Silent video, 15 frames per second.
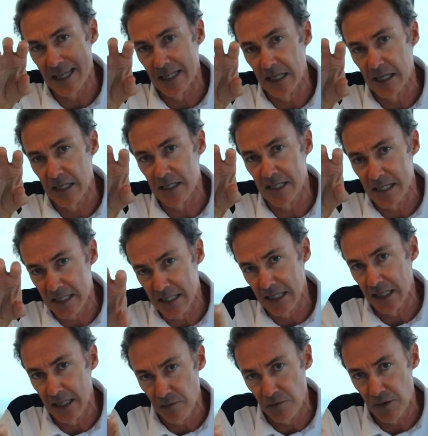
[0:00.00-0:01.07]
is
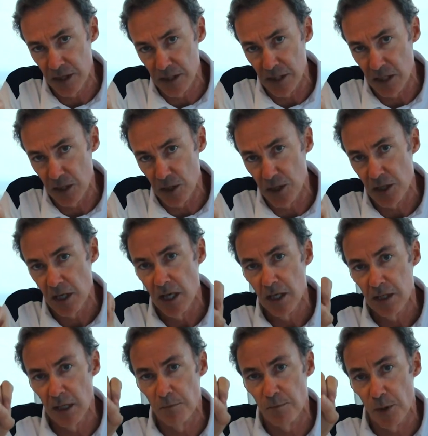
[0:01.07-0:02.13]
still envisaged
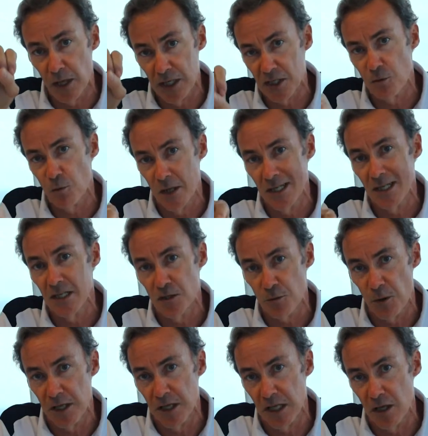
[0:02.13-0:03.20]
that by
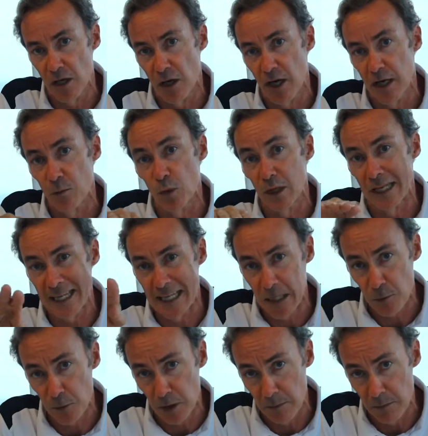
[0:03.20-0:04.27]
2029 will
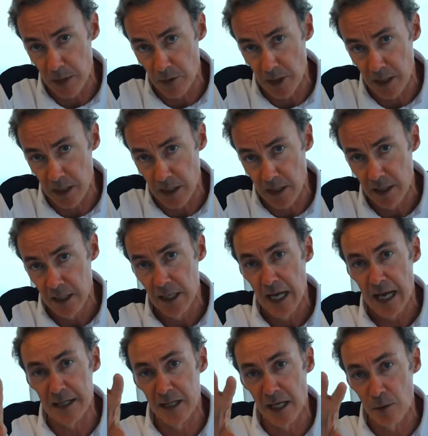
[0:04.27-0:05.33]
equal America,
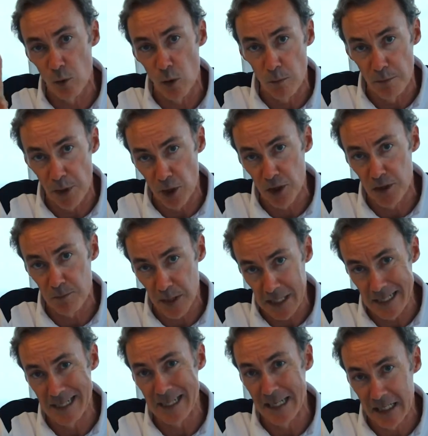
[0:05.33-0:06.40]
and they will both be
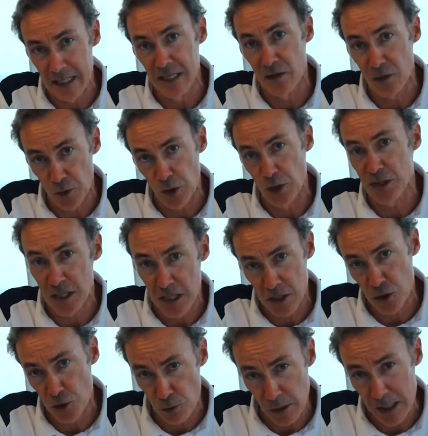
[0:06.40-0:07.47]
nearly $30
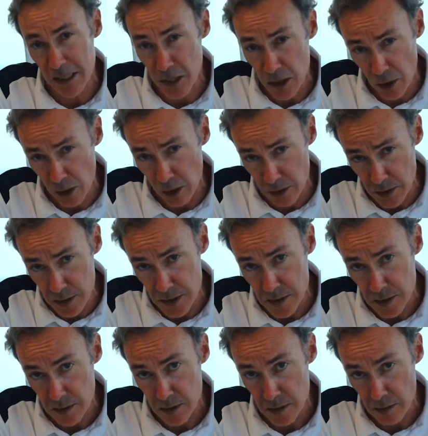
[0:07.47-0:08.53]
trillion
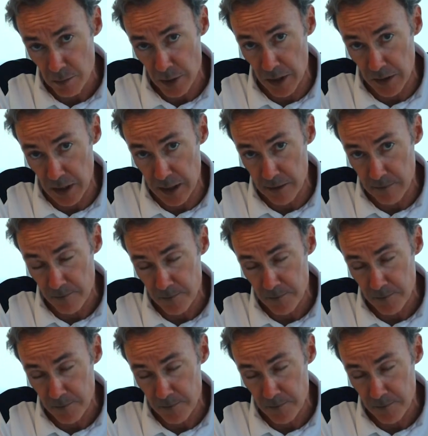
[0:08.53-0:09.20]
by then.